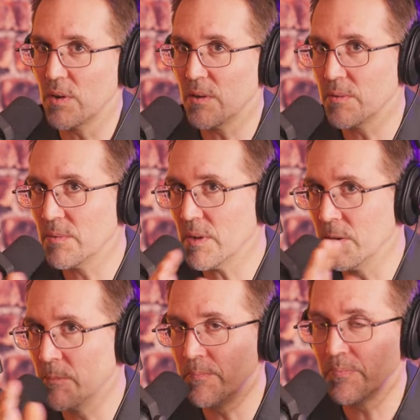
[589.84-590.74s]
well,
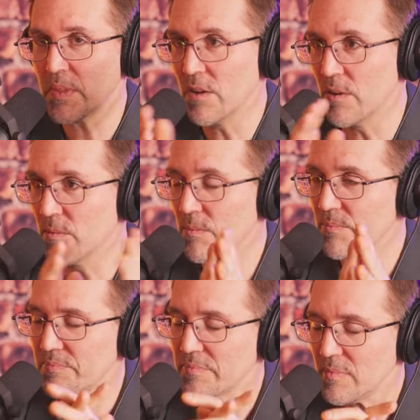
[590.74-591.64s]
um, you know,
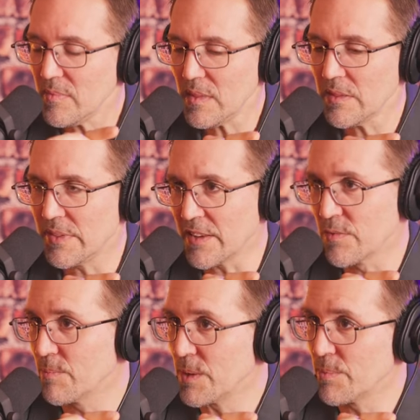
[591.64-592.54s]
that's
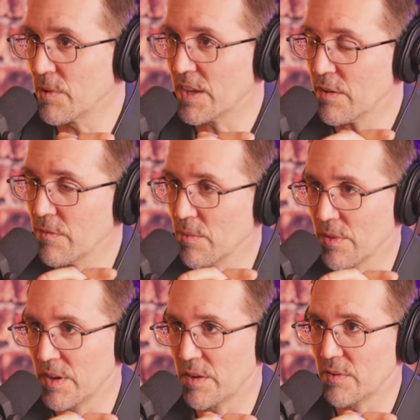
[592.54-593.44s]
what people are here for.
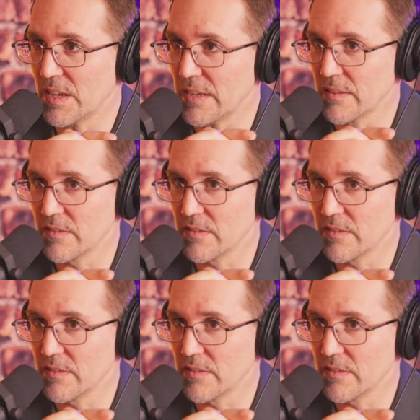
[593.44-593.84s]
They're here to eat.